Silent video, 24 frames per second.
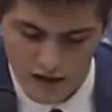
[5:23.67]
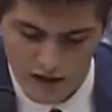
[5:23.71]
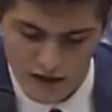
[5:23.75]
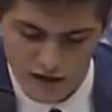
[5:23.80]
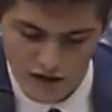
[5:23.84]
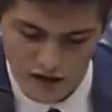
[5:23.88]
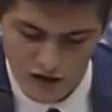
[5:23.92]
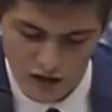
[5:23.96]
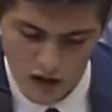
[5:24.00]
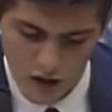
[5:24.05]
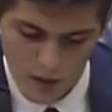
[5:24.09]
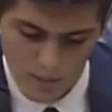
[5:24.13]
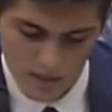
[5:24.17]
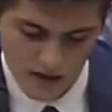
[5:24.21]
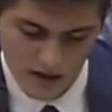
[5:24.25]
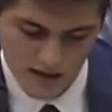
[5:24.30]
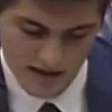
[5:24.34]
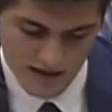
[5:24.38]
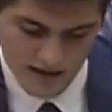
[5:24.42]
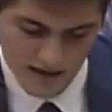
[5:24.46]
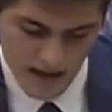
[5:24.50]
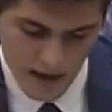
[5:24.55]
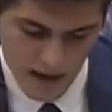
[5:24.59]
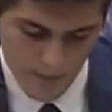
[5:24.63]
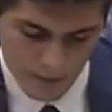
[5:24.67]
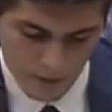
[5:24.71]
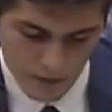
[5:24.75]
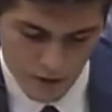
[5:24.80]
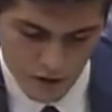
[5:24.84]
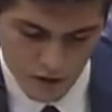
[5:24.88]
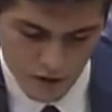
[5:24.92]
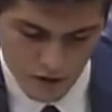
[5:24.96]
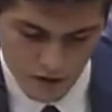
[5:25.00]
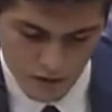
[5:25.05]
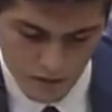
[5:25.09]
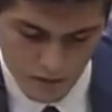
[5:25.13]
but as my dad has said
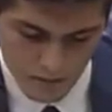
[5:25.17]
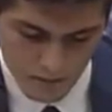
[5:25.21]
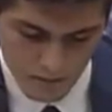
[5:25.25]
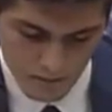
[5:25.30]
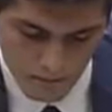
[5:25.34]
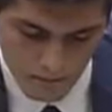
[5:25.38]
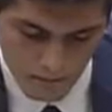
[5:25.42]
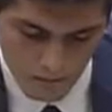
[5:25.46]
again,